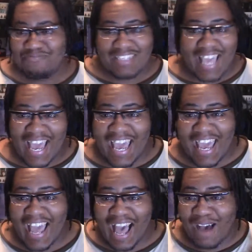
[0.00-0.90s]
Yeah,
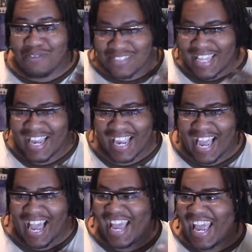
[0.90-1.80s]
I was that
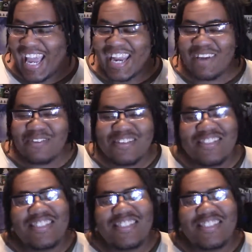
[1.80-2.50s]
guy, and it was